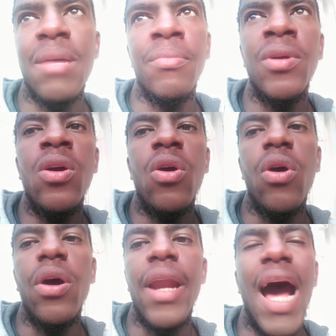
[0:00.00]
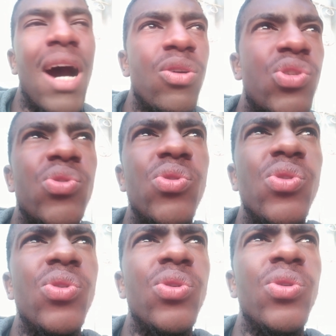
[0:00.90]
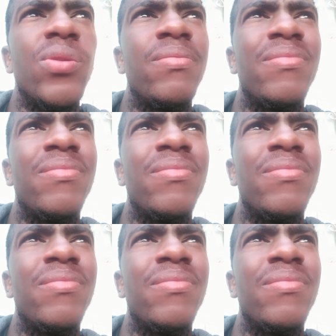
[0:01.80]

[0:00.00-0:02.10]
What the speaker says: them on how to